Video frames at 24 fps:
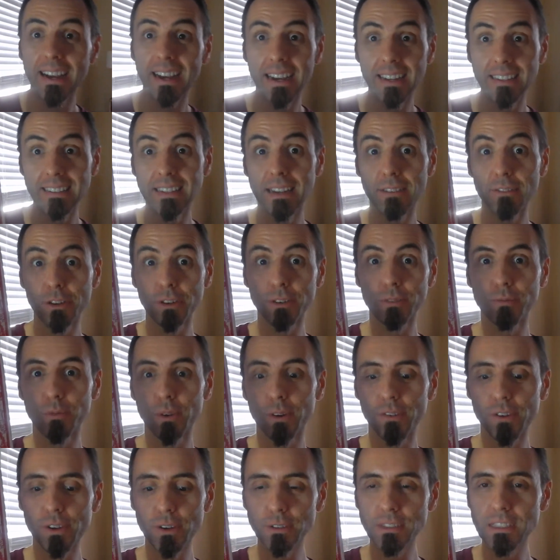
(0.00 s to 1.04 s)
I never
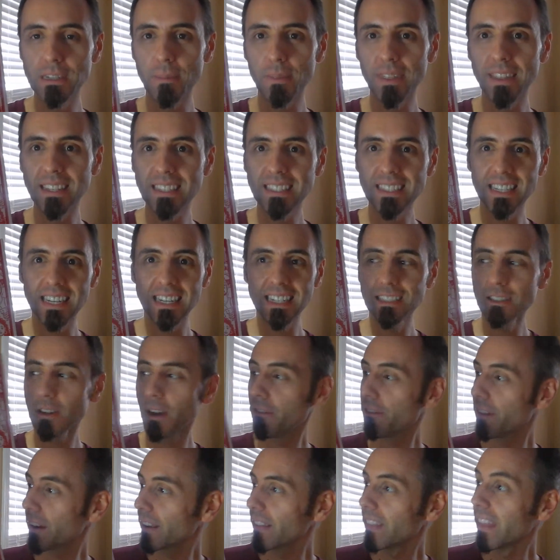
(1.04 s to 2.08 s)
reviewed some of these things, so I
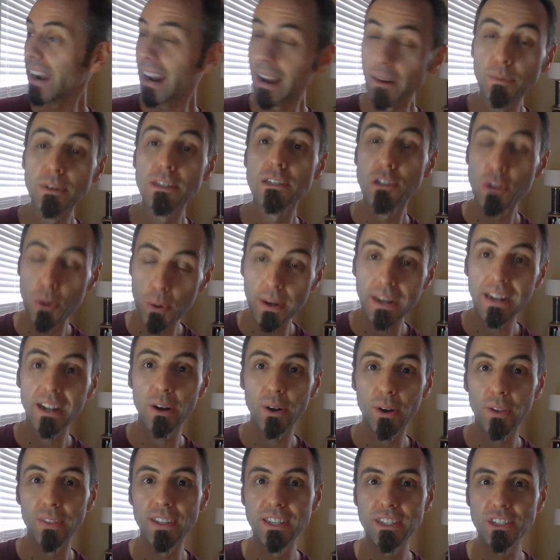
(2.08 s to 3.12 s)
figured that I would do it here
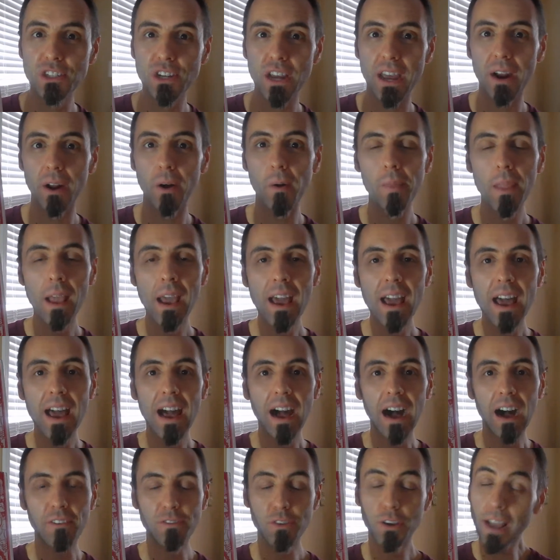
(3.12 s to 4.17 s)
on this channel.
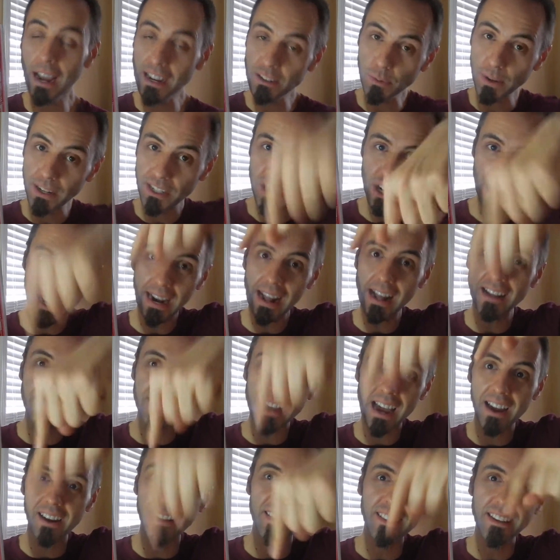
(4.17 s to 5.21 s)
If you guys want to check it out,
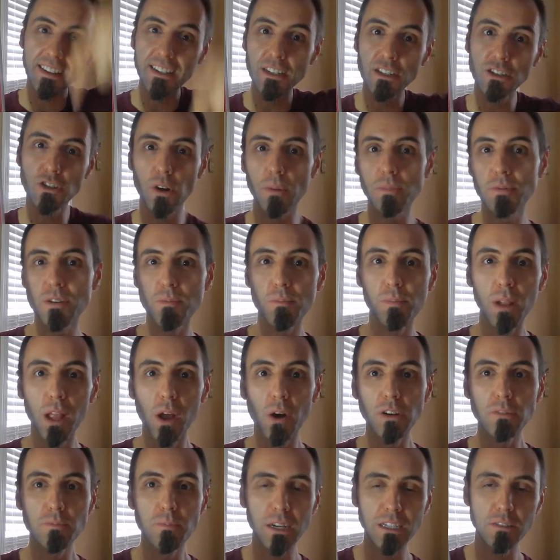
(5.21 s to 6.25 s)
down in the description below
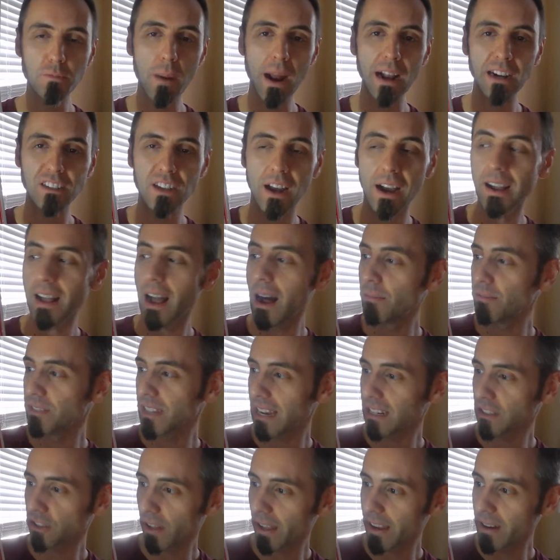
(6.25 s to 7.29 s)
is
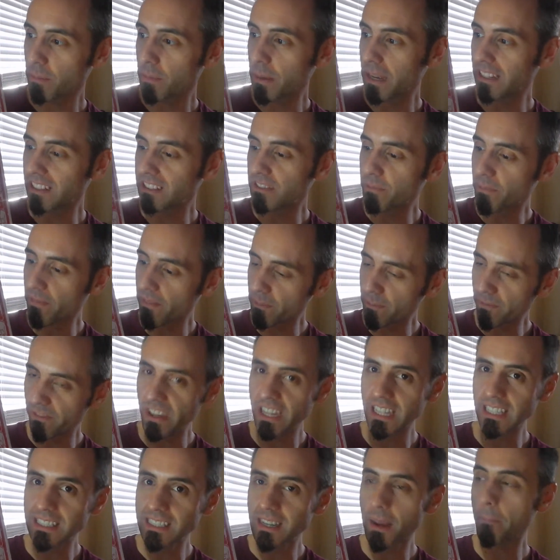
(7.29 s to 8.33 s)

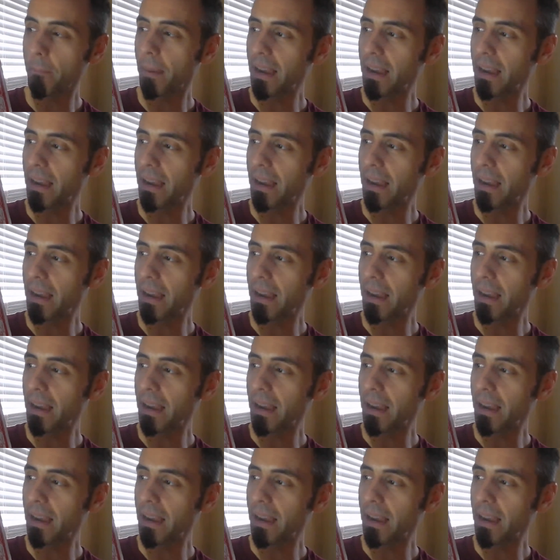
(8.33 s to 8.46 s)
munchpak.com/LaneVids.